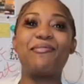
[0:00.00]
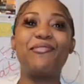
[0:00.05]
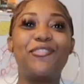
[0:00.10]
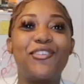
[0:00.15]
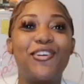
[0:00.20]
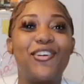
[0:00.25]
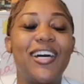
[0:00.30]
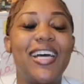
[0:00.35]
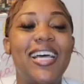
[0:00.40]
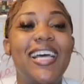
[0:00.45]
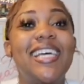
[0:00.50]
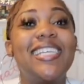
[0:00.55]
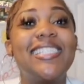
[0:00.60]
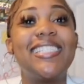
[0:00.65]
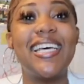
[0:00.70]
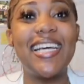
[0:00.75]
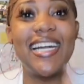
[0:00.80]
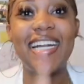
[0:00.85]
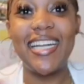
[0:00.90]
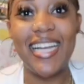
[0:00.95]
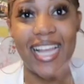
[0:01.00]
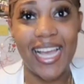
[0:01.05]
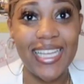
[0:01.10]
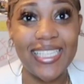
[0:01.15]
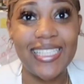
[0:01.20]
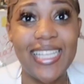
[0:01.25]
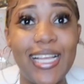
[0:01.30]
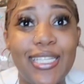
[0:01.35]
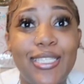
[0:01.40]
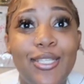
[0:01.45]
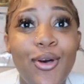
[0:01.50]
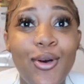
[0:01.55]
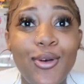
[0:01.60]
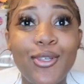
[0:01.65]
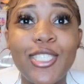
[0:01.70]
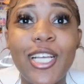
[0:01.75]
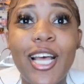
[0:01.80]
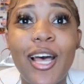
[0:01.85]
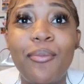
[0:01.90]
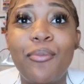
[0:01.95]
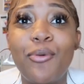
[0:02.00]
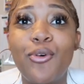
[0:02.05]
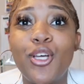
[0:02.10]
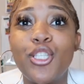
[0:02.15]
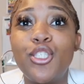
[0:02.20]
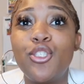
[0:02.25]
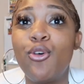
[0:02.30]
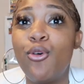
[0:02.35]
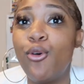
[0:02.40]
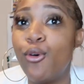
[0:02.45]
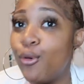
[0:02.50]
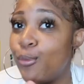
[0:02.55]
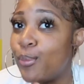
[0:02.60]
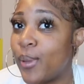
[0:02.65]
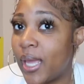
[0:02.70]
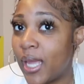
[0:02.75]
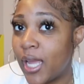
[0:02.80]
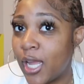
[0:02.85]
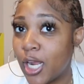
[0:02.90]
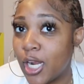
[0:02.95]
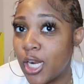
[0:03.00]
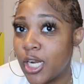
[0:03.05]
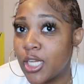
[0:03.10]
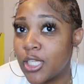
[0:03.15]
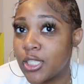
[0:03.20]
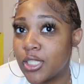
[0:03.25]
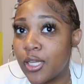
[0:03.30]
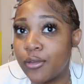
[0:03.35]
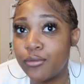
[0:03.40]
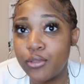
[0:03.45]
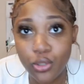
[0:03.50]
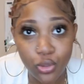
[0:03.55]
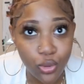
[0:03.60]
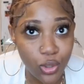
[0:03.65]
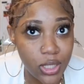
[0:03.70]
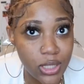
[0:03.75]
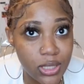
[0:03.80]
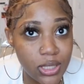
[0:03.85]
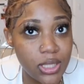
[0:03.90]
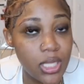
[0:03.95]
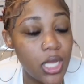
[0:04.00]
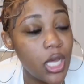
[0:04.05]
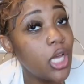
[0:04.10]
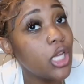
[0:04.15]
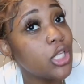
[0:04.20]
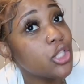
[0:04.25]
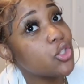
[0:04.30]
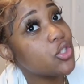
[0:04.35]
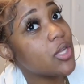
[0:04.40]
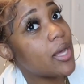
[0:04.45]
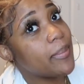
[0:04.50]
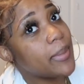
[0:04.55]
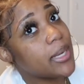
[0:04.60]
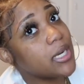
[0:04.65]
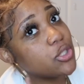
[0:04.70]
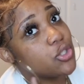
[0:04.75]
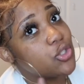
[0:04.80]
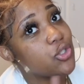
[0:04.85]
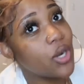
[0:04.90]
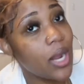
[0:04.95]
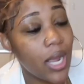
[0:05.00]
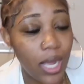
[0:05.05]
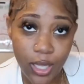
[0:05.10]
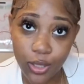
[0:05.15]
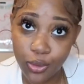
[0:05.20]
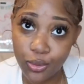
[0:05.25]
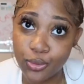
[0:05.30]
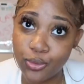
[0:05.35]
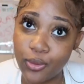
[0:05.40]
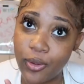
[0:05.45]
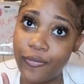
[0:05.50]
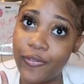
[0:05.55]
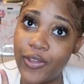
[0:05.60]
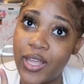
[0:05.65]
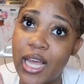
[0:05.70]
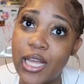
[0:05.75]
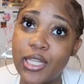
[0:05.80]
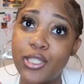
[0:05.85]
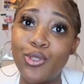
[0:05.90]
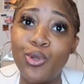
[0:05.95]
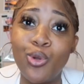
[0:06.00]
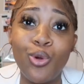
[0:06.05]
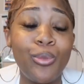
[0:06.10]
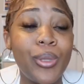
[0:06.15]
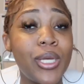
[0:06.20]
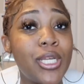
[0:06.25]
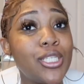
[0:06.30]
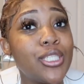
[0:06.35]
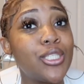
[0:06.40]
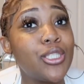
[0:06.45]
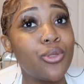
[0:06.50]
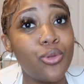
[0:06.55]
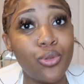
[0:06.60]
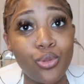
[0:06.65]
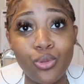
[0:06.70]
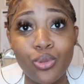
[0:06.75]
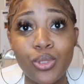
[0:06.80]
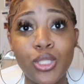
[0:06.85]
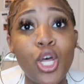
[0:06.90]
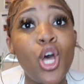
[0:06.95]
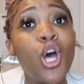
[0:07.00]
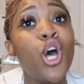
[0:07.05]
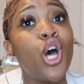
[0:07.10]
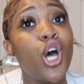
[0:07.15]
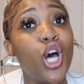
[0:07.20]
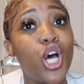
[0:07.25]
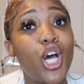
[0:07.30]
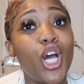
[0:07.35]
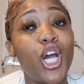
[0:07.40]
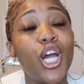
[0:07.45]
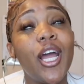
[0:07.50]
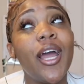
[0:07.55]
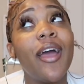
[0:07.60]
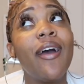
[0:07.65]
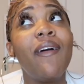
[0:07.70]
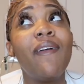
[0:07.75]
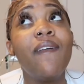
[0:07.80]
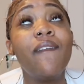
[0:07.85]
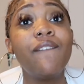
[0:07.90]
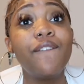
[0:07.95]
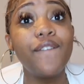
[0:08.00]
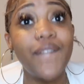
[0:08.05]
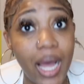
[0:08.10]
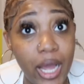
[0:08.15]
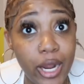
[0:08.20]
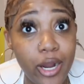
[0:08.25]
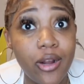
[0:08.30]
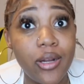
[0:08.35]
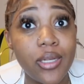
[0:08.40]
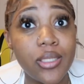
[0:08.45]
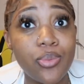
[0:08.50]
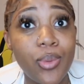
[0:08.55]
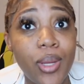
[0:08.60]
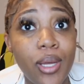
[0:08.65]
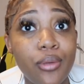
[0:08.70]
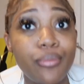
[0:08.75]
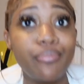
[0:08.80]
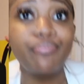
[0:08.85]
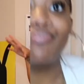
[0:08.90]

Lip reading: to move on to the next. I told y'all I bought two pairs of shorts, so I'm gonna try those on for y'all too because those are fire as well.